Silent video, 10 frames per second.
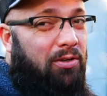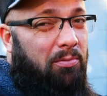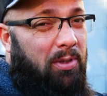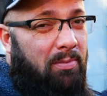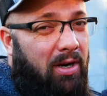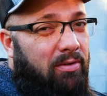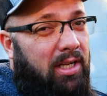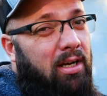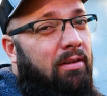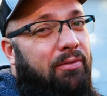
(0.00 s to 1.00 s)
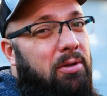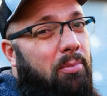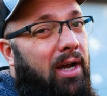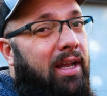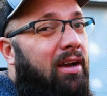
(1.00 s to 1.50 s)
going to be my recovery
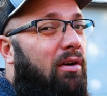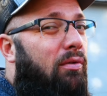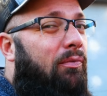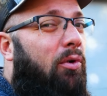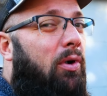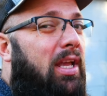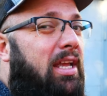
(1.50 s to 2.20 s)
bike for